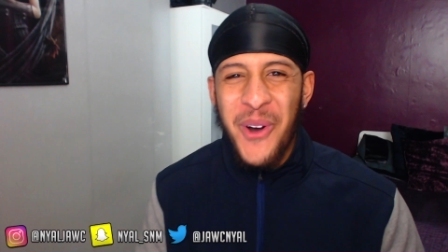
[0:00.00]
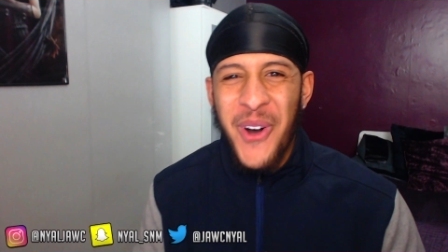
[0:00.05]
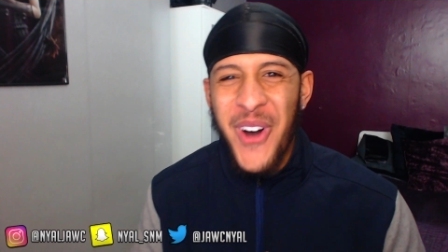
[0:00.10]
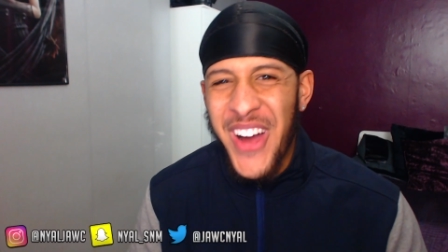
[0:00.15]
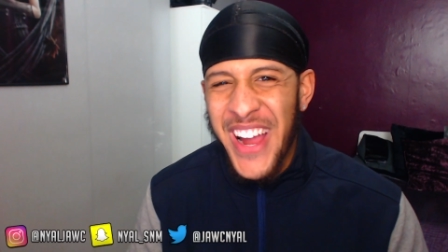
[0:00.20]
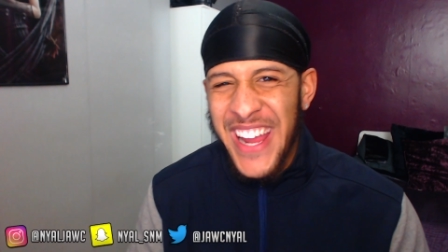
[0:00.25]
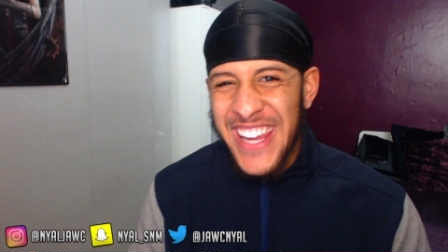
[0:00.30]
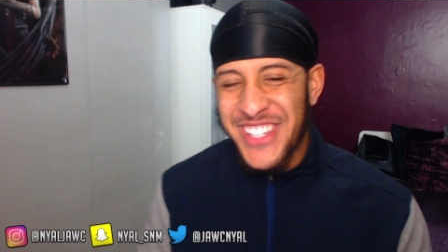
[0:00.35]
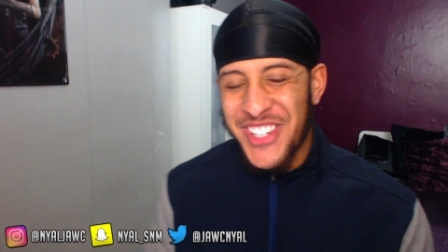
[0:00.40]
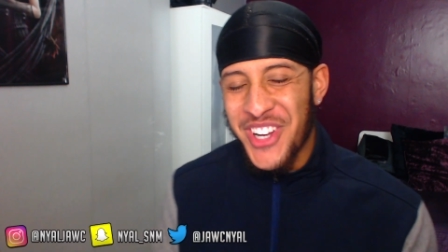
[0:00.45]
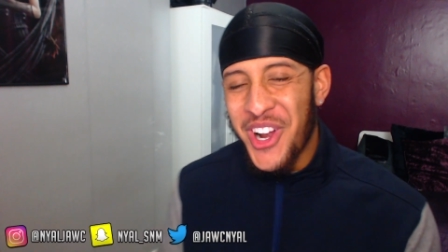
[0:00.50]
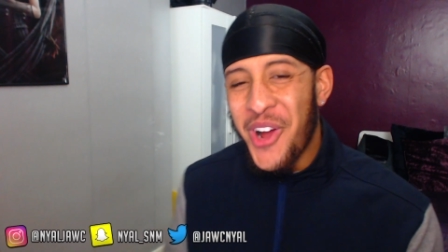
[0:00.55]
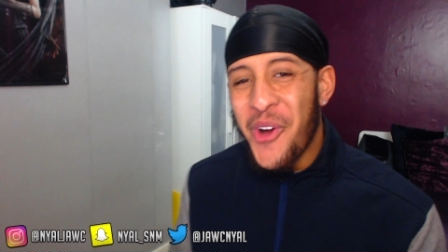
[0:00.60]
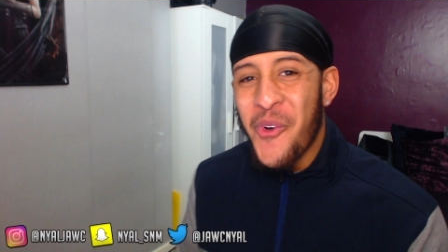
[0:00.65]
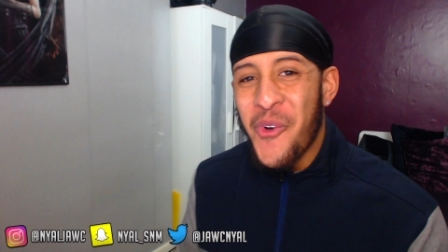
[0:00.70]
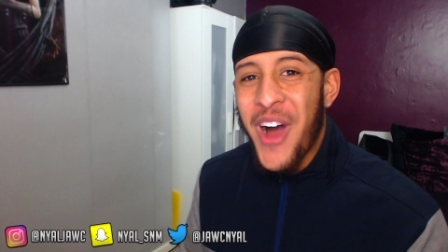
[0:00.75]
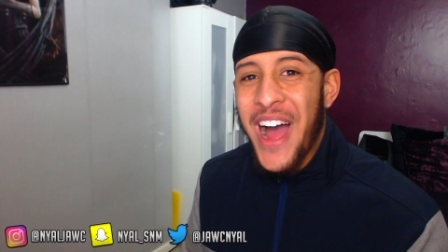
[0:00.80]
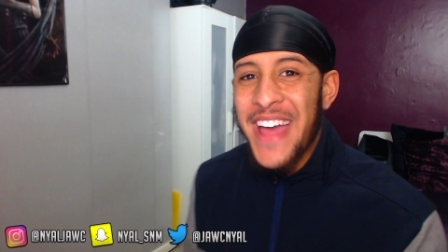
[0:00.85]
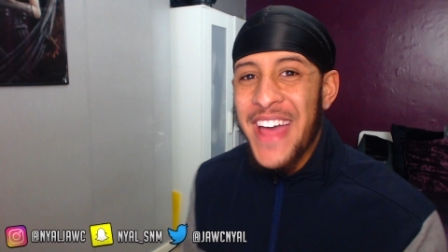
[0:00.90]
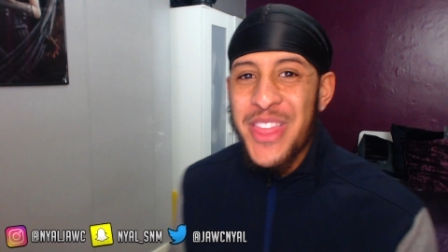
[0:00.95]
do you know
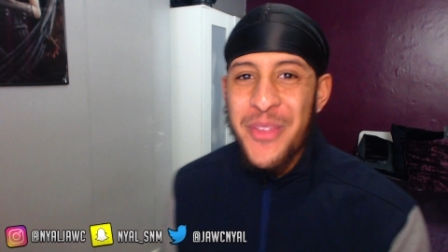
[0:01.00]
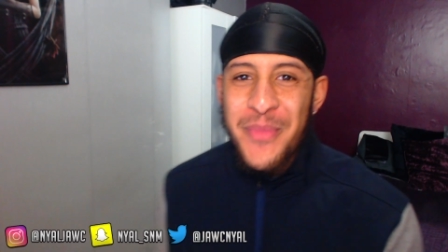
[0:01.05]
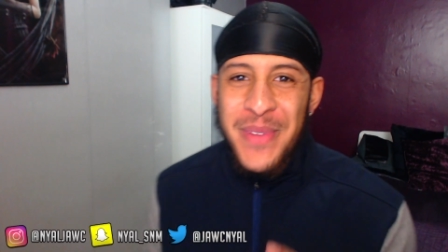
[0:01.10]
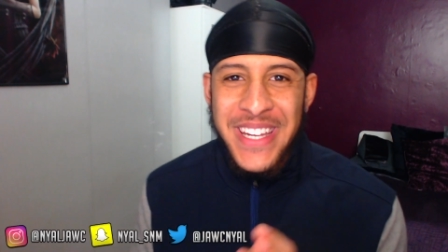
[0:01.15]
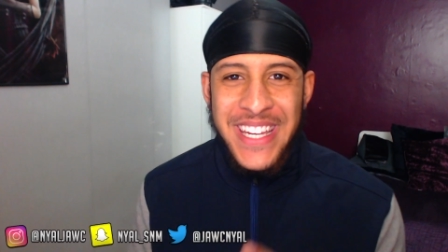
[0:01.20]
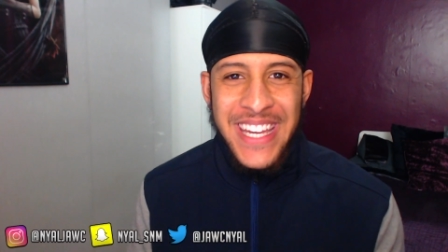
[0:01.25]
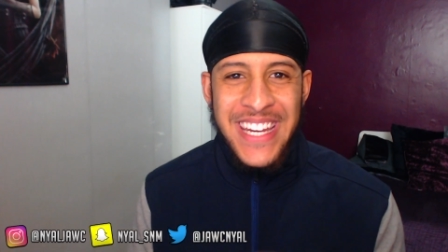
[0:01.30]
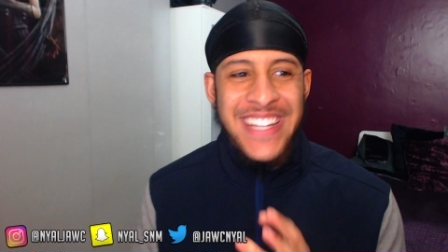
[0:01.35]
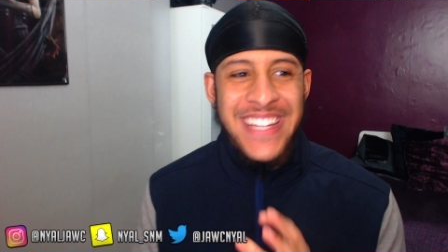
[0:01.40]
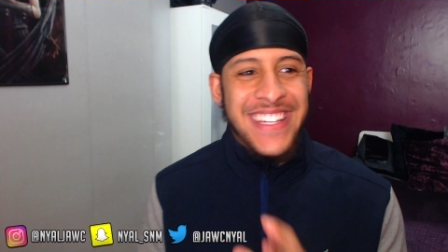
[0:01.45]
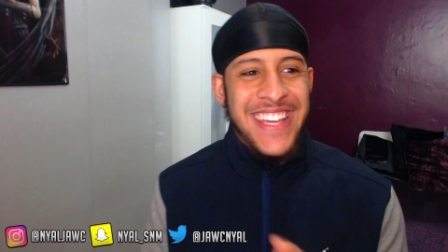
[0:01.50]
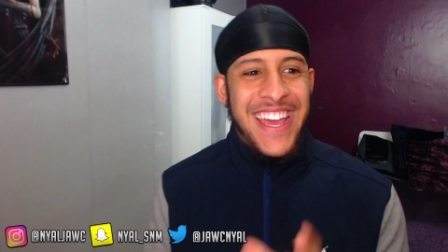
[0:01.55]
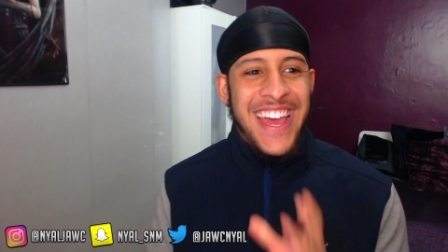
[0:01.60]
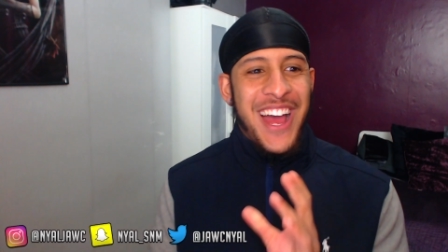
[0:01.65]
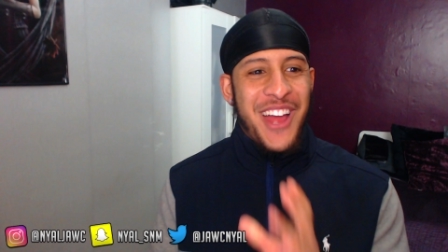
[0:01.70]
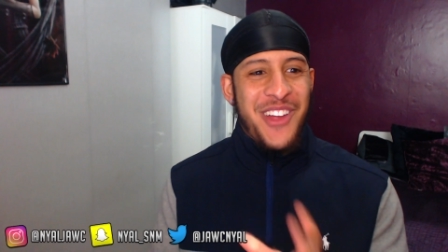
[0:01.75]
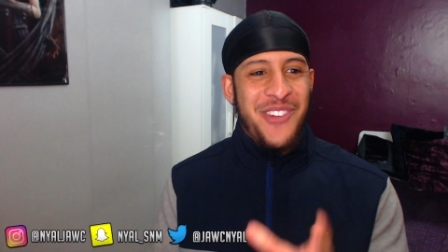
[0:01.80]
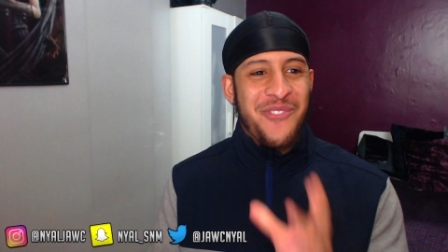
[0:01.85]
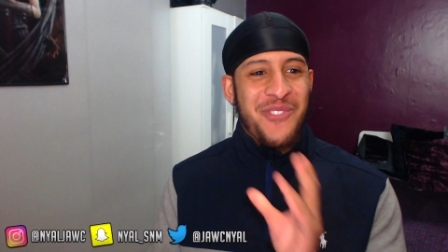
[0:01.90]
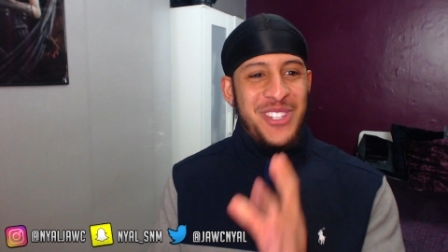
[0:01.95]
what? At the beginning, yeah,
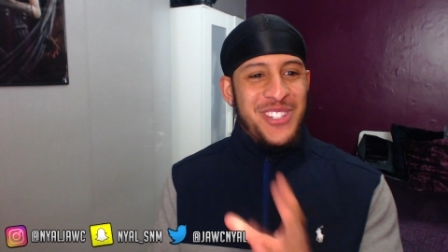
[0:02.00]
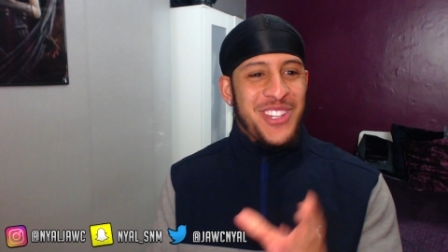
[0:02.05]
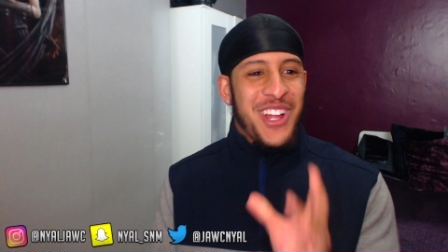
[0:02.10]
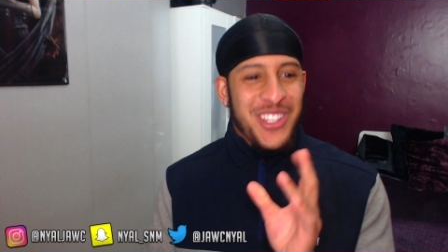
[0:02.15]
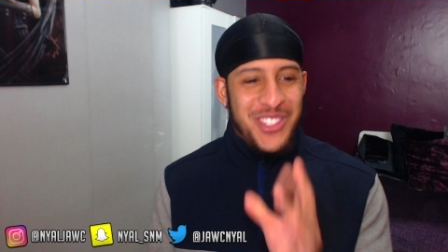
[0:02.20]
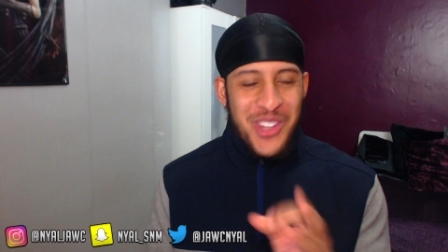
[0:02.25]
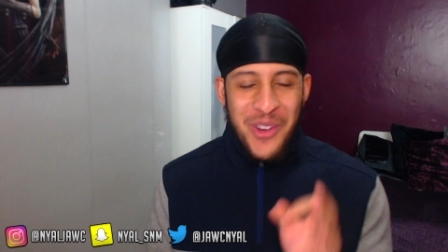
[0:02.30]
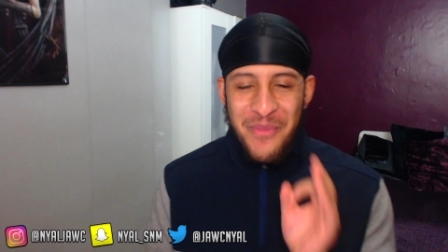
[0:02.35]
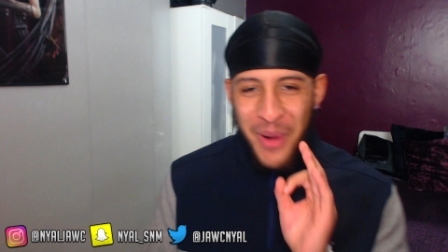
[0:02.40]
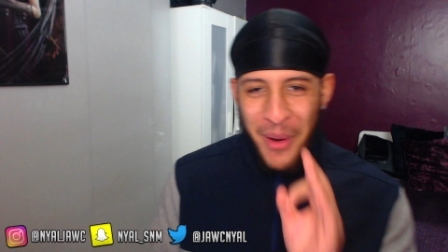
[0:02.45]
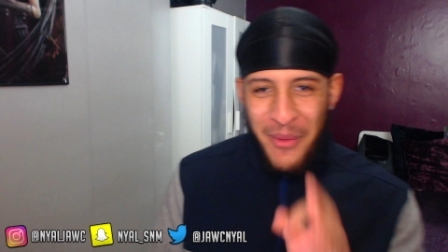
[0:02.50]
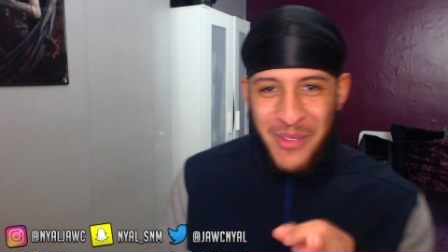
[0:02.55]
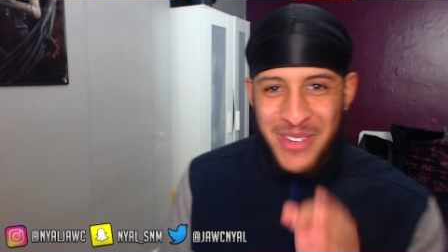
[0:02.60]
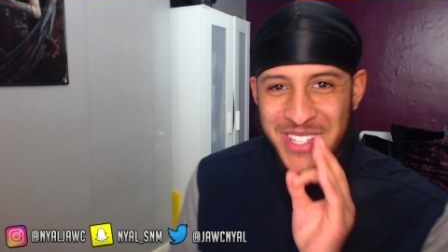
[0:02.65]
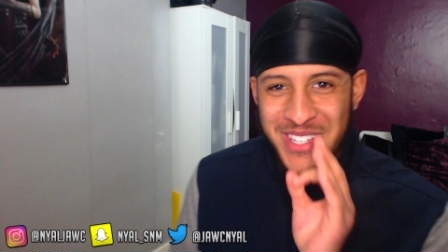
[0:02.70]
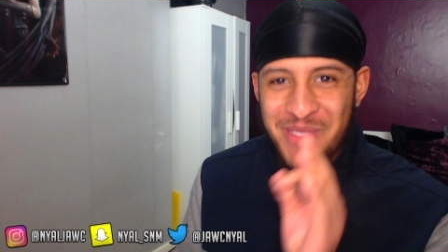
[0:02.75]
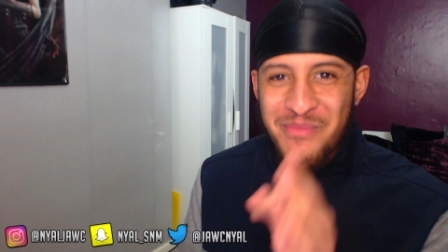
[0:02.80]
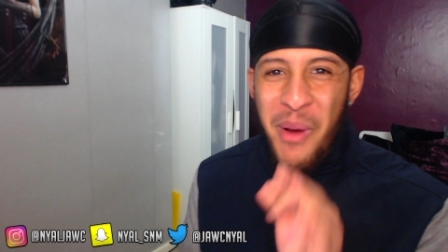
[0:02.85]
it was not so promising,